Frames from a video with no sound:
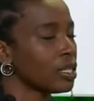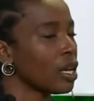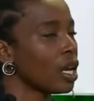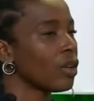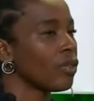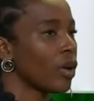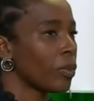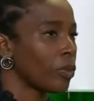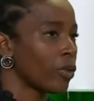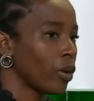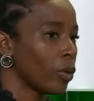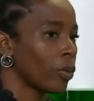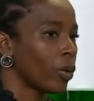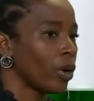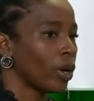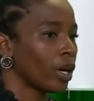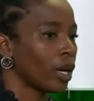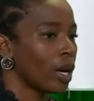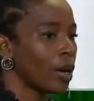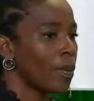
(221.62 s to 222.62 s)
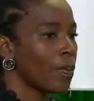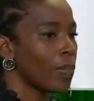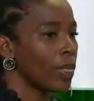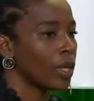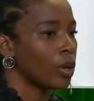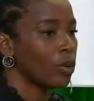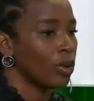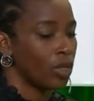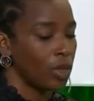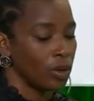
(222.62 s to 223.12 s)
ton of upfront work.
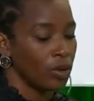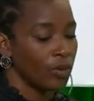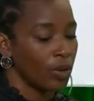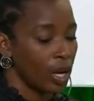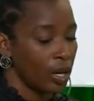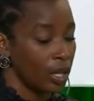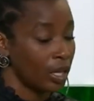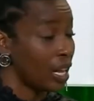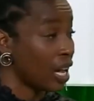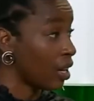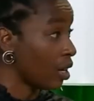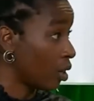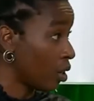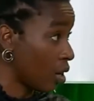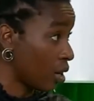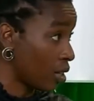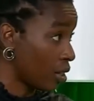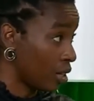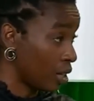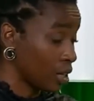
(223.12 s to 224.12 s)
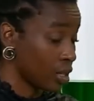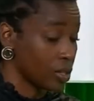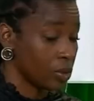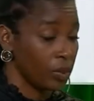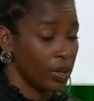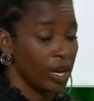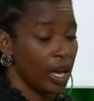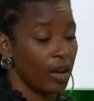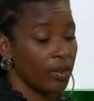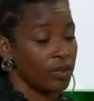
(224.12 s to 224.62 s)
You've got to align a lot of things.
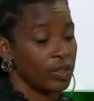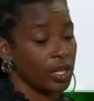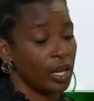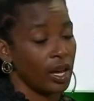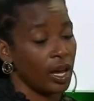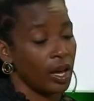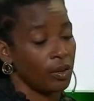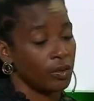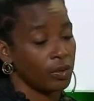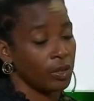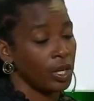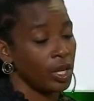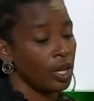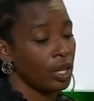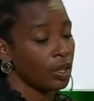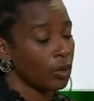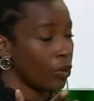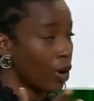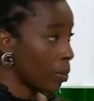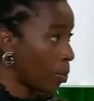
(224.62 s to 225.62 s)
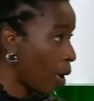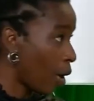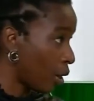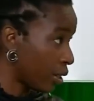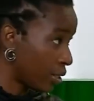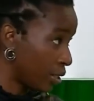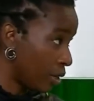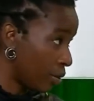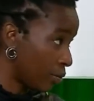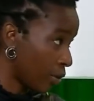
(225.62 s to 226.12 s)
We have to have the right
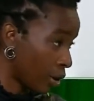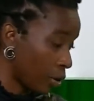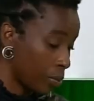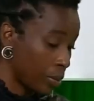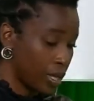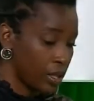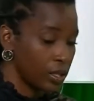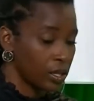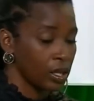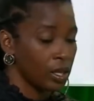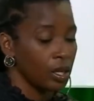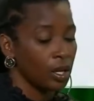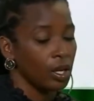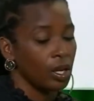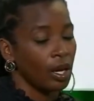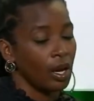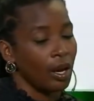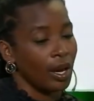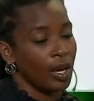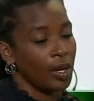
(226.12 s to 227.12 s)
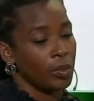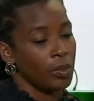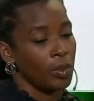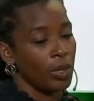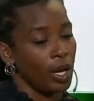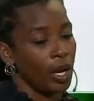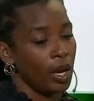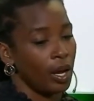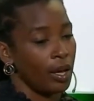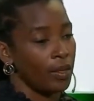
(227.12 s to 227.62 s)
policy environment
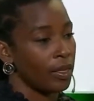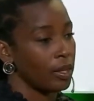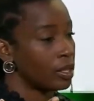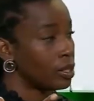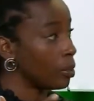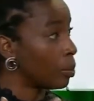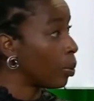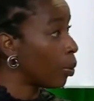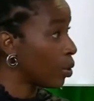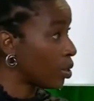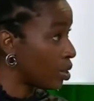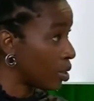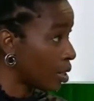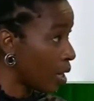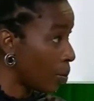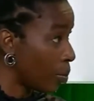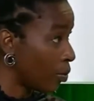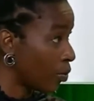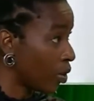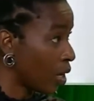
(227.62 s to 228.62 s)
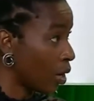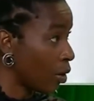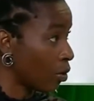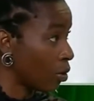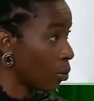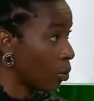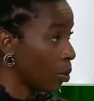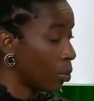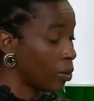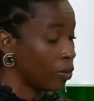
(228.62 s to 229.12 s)
that supports the type of care
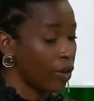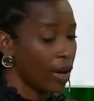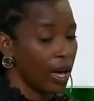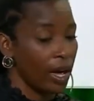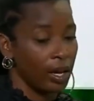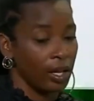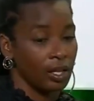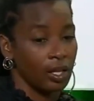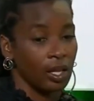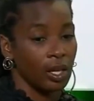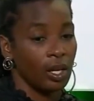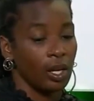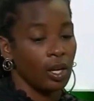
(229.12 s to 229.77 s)
that we provide.